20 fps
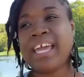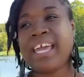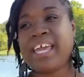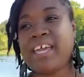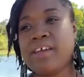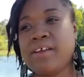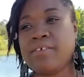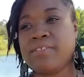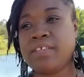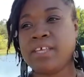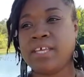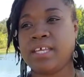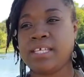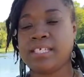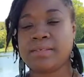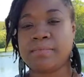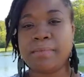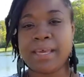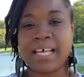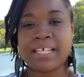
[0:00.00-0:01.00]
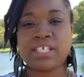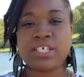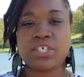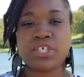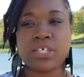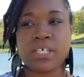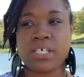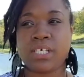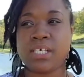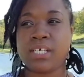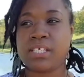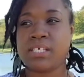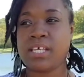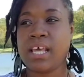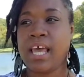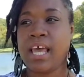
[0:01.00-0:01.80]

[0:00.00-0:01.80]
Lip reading: hear these messages.